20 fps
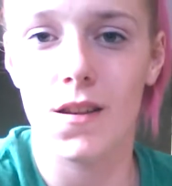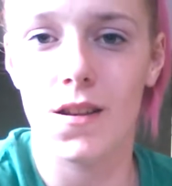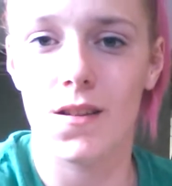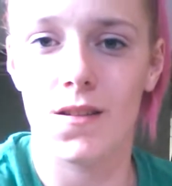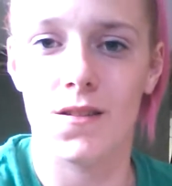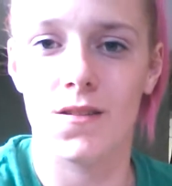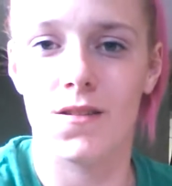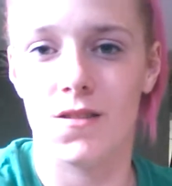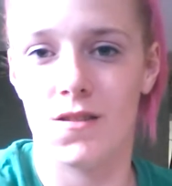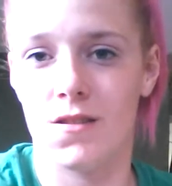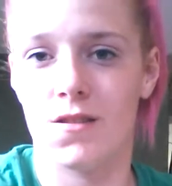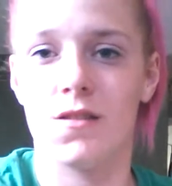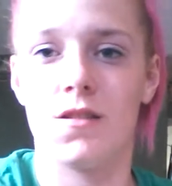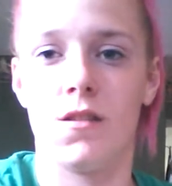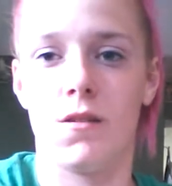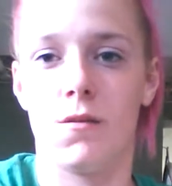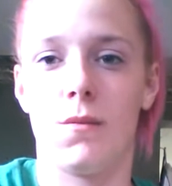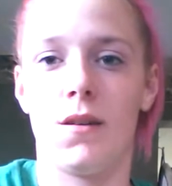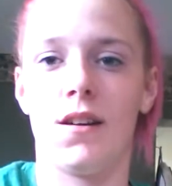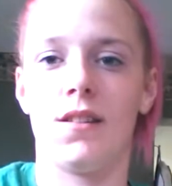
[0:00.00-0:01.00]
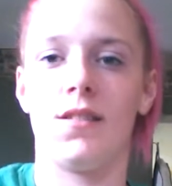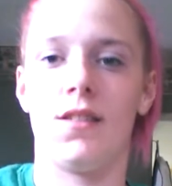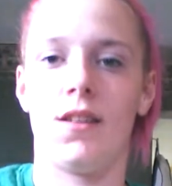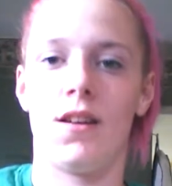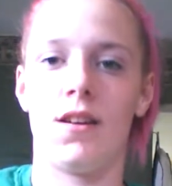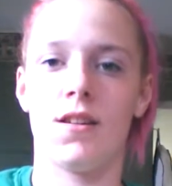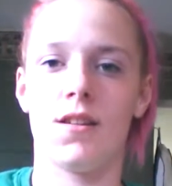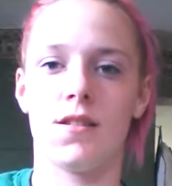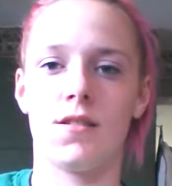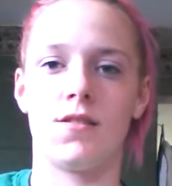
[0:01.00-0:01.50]
I just don't mind
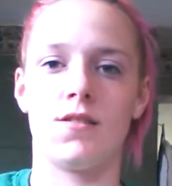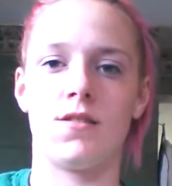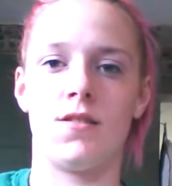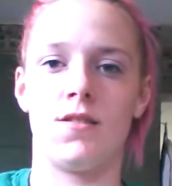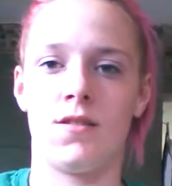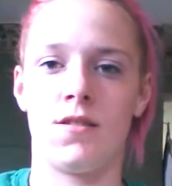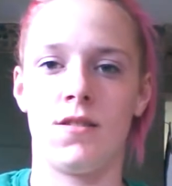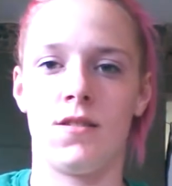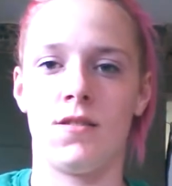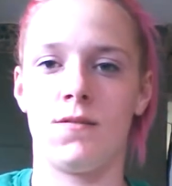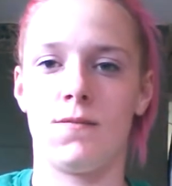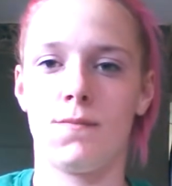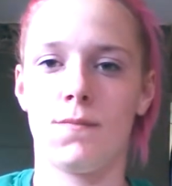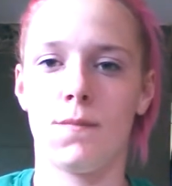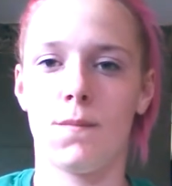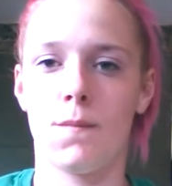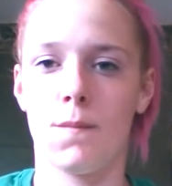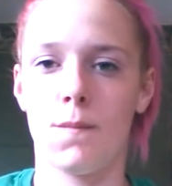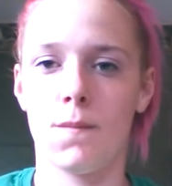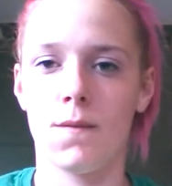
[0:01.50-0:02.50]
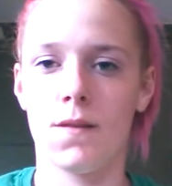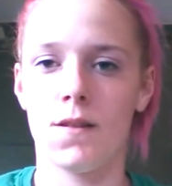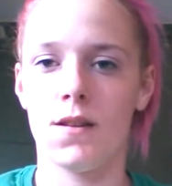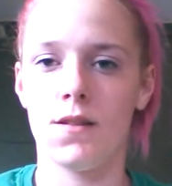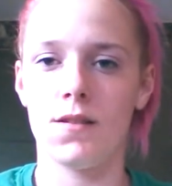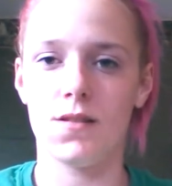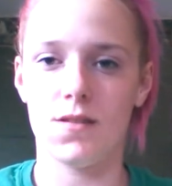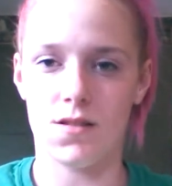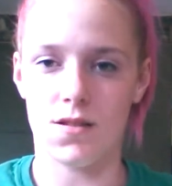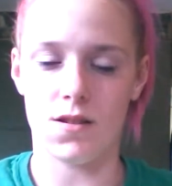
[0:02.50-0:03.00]
that because she's
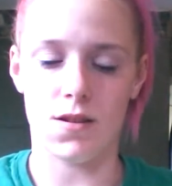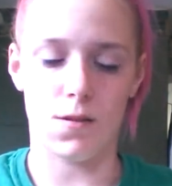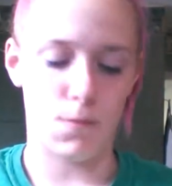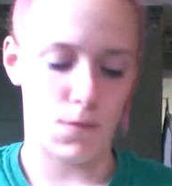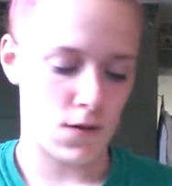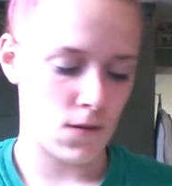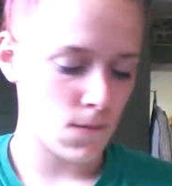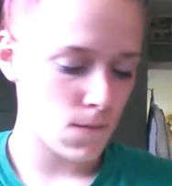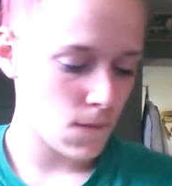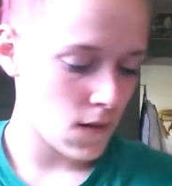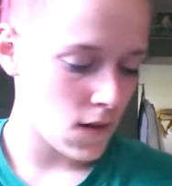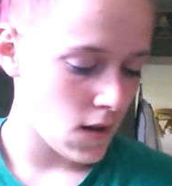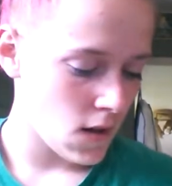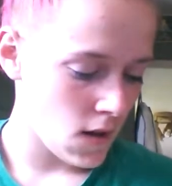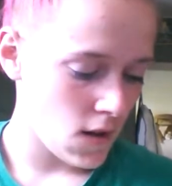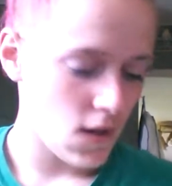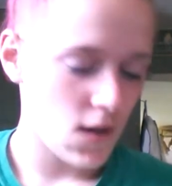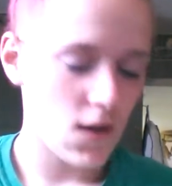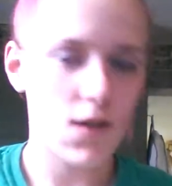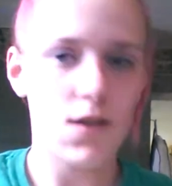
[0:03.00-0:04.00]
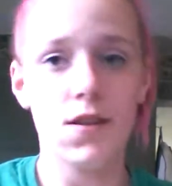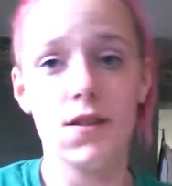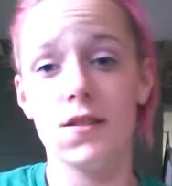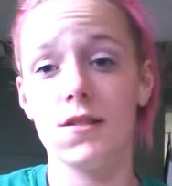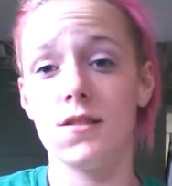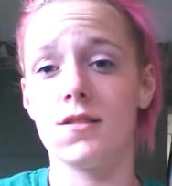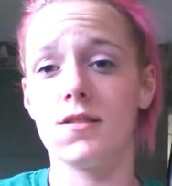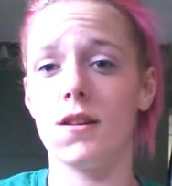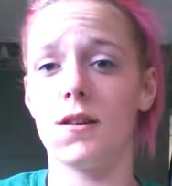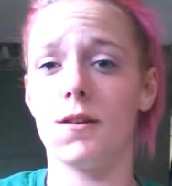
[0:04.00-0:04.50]
sleeping.
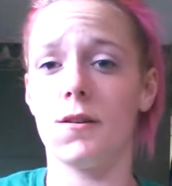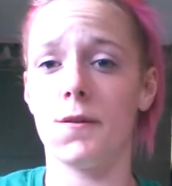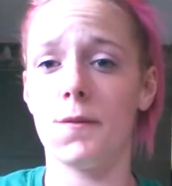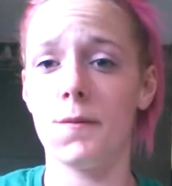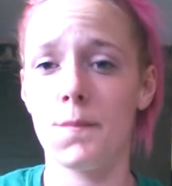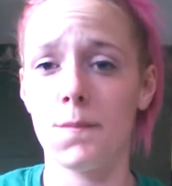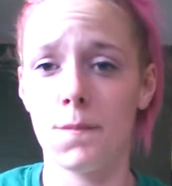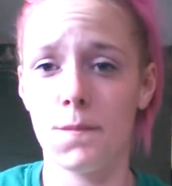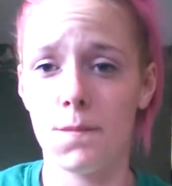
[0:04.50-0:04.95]
So,